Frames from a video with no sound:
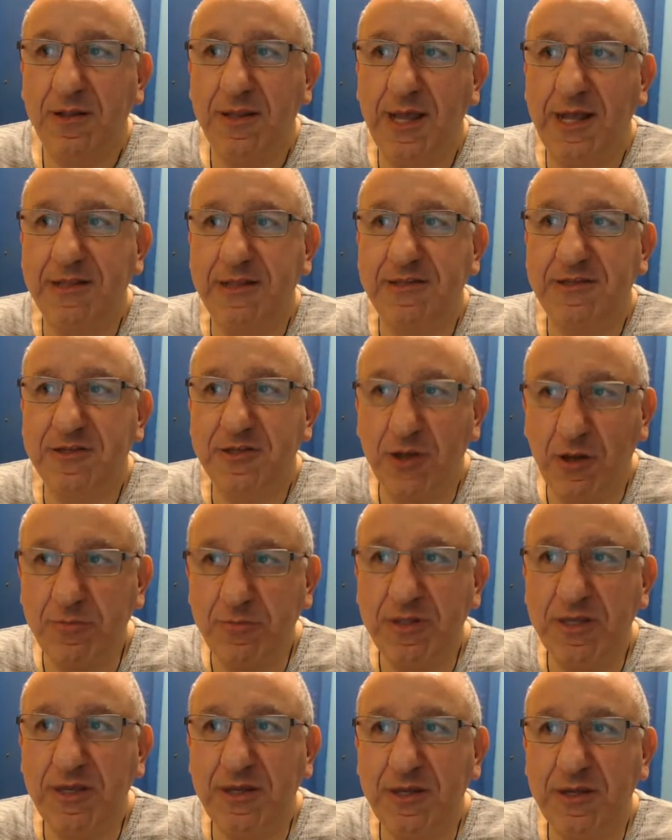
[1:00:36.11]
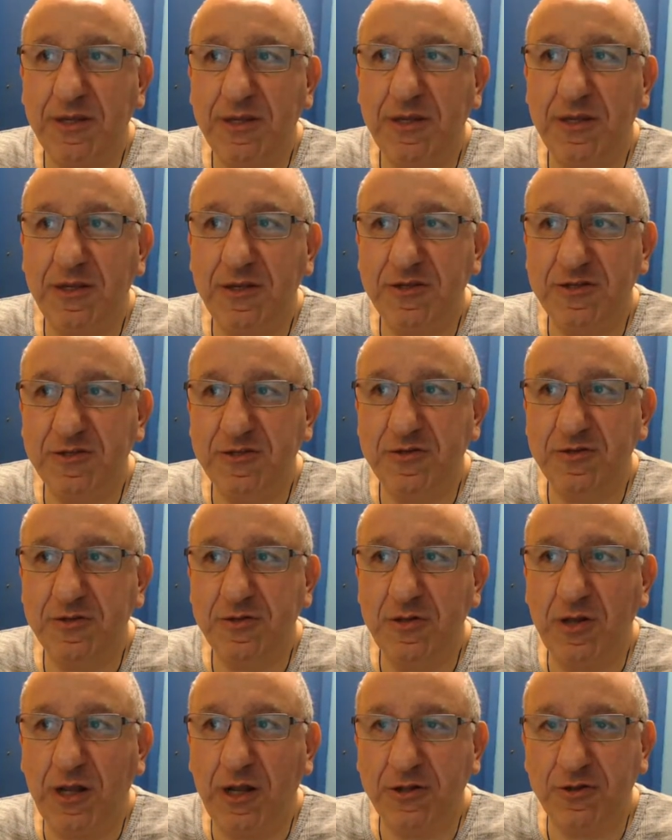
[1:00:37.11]
that something is
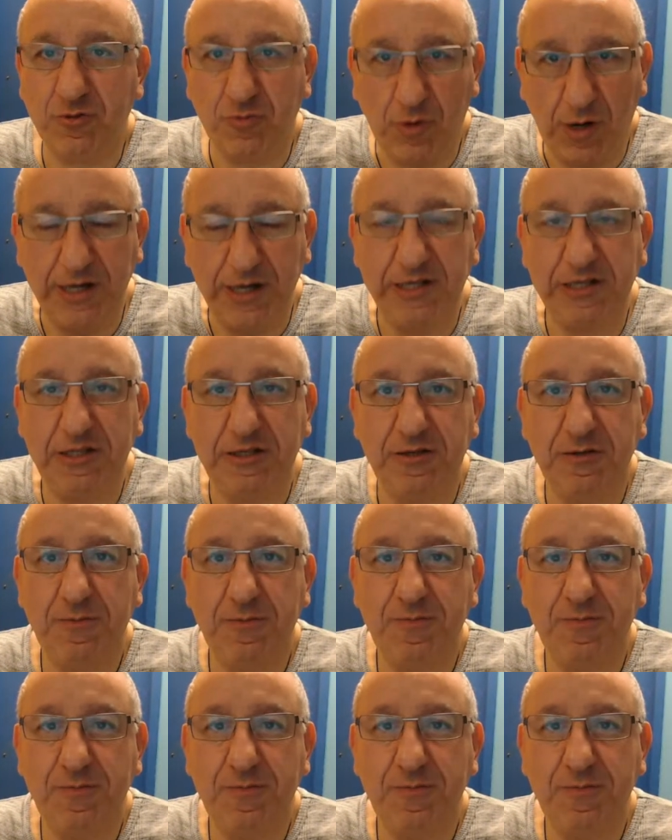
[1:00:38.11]
not right.